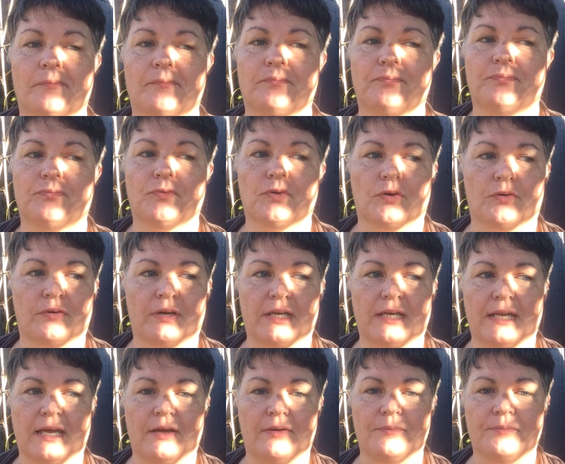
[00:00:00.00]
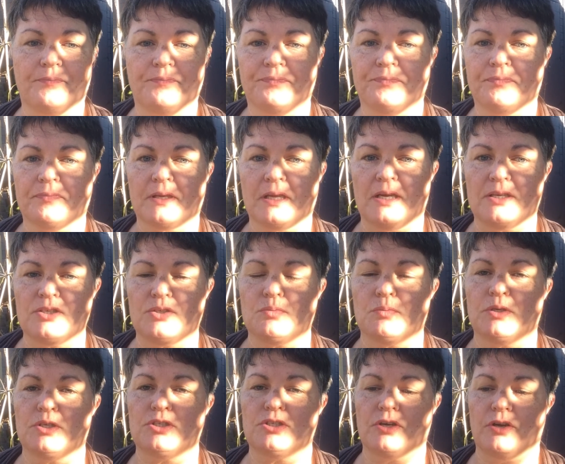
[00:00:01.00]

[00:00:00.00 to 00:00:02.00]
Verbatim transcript: not right now I just want to